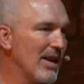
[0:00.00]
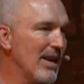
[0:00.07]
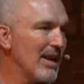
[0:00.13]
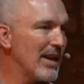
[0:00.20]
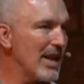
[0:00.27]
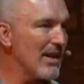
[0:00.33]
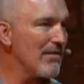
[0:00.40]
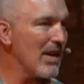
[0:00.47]

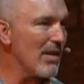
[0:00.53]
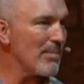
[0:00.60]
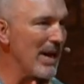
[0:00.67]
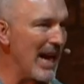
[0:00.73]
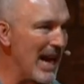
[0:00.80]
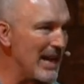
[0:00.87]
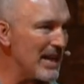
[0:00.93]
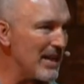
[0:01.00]
Give up
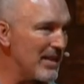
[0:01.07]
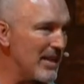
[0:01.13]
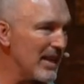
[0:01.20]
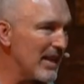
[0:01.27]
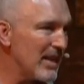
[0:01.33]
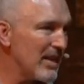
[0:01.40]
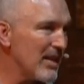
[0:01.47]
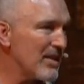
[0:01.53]
anything
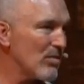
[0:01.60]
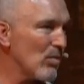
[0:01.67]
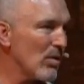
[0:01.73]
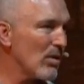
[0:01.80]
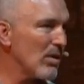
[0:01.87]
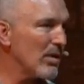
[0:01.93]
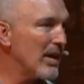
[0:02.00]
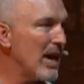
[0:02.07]
in this
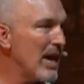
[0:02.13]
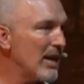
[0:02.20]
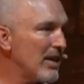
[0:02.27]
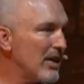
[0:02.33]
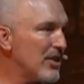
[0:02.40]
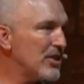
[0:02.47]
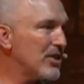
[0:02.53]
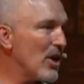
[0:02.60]
world to
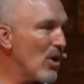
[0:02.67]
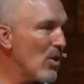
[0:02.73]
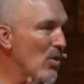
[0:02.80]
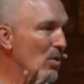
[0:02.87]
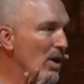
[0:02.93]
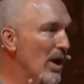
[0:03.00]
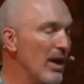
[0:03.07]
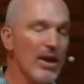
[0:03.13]

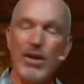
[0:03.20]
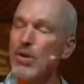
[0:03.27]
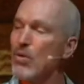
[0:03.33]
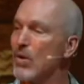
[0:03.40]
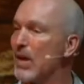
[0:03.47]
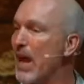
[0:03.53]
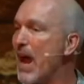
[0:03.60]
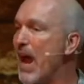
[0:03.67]
show you
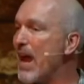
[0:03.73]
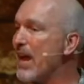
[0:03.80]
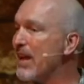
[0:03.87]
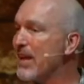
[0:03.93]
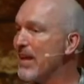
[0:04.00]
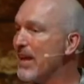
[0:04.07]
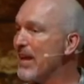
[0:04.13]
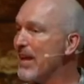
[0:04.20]
and I
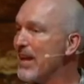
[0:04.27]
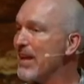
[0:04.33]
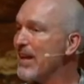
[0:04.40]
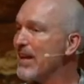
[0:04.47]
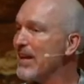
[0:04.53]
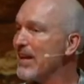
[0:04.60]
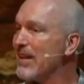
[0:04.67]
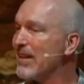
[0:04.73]

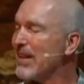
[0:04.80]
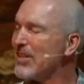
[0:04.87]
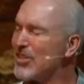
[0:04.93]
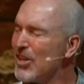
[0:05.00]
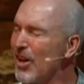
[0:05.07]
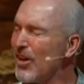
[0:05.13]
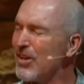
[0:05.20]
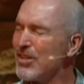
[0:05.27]
that,
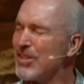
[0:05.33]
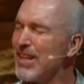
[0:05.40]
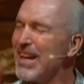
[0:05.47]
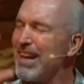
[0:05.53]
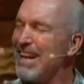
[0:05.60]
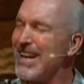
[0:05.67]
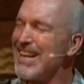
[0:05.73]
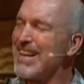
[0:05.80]
church,
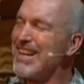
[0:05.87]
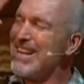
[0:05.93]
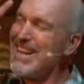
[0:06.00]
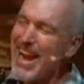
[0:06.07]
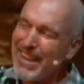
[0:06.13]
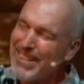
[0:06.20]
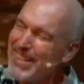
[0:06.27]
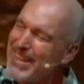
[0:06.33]

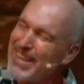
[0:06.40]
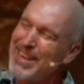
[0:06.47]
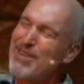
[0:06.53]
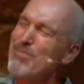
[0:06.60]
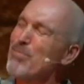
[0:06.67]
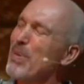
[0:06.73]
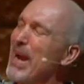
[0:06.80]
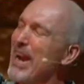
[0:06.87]
nothing
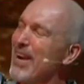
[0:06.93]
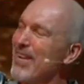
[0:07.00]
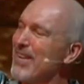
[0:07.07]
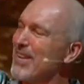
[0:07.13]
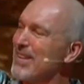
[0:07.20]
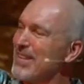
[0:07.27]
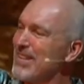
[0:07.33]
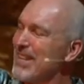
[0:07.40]

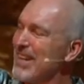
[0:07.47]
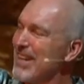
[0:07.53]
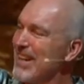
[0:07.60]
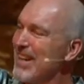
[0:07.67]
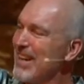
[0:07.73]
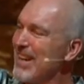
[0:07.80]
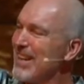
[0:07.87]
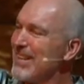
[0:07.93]
compares
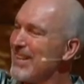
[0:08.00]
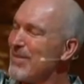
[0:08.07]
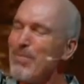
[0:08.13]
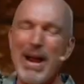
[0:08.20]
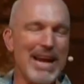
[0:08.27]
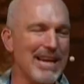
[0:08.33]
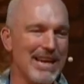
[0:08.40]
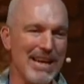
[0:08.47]
to
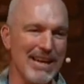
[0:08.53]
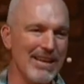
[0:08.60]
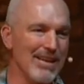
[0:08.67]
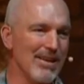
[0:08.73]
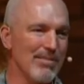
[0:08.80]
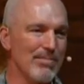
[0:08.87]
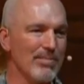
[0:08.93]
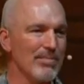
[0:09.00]
my kingdom.